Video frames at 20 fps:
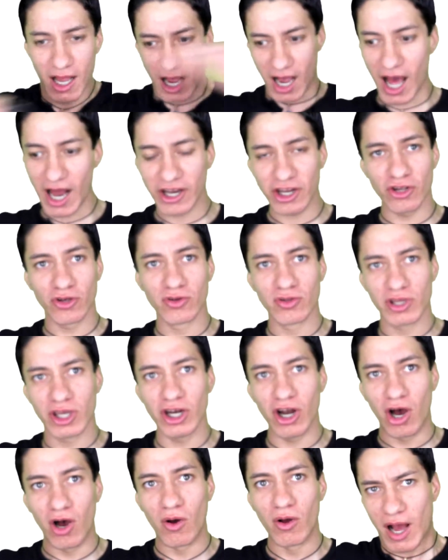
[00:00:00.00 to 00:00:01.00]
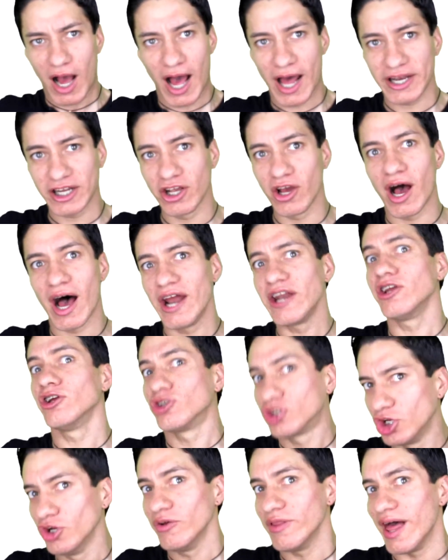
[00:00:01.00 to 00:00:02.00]
How do you do
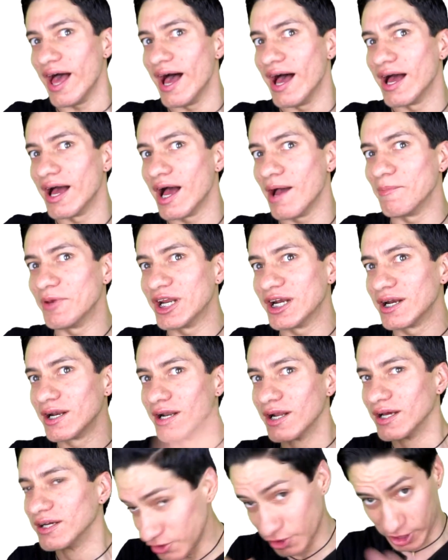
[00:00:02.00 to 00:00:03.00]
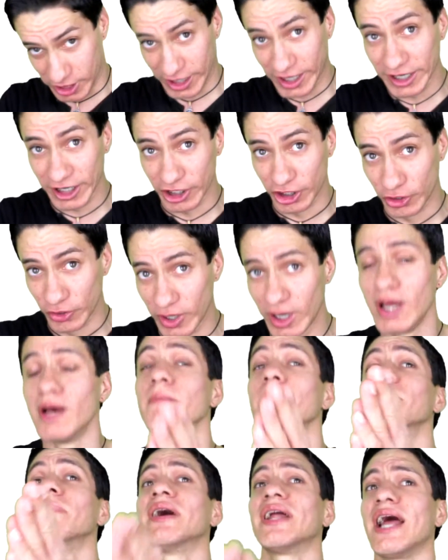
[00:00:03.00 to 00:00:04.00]
that? I mean, they're gonna do
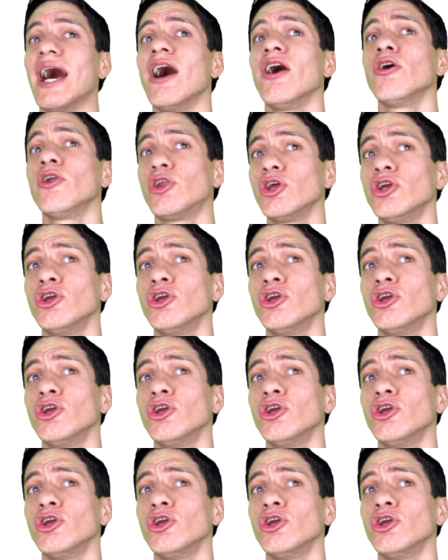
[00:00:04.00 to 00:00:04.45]
it, but how do